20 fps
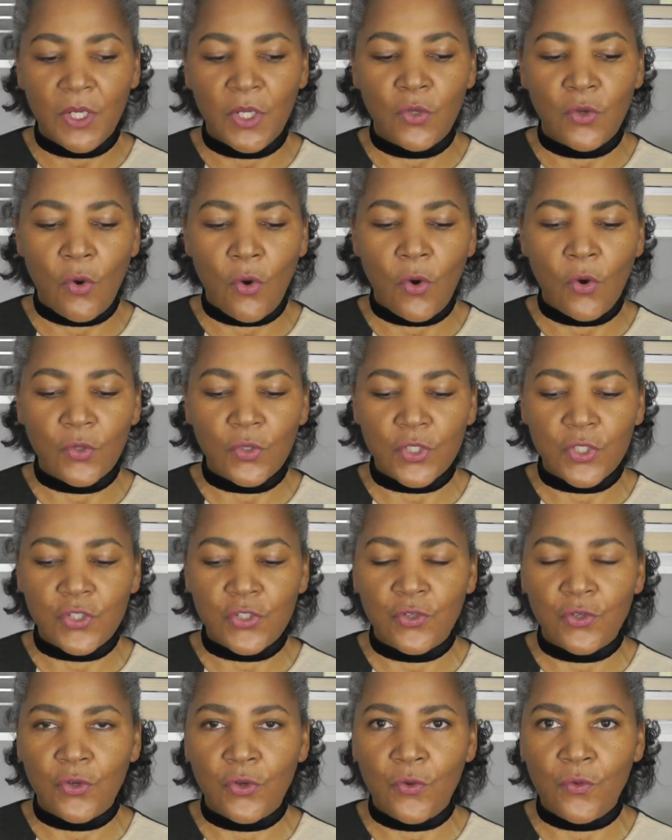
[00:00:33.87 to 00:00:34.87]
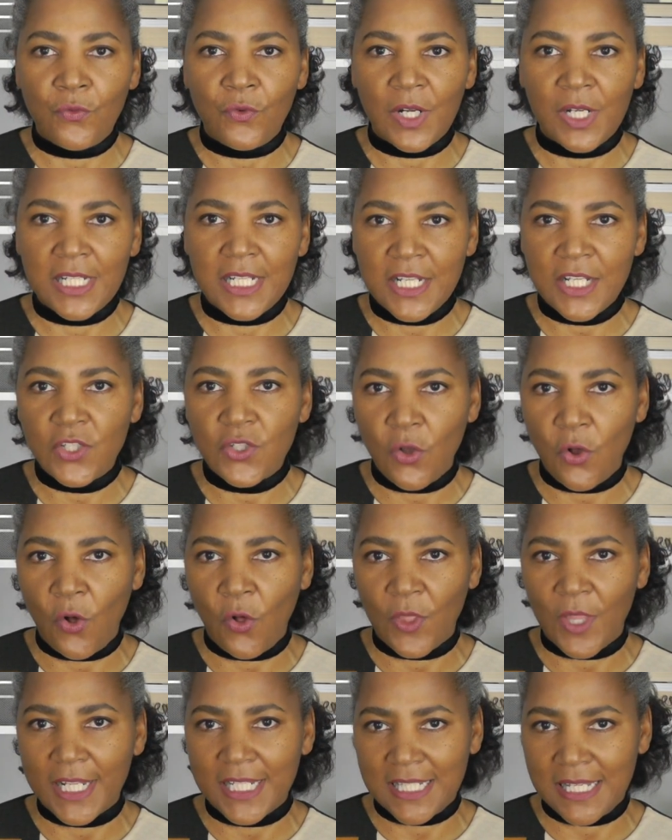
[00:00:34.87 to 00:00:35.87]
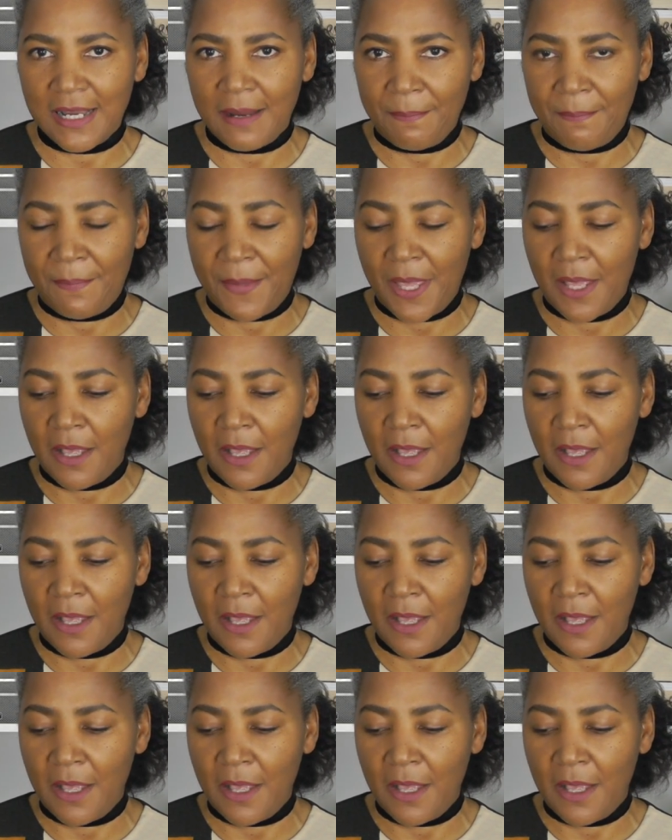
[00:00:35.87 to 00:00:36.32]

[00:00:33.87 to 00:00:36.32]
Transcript: in order to release all that tip,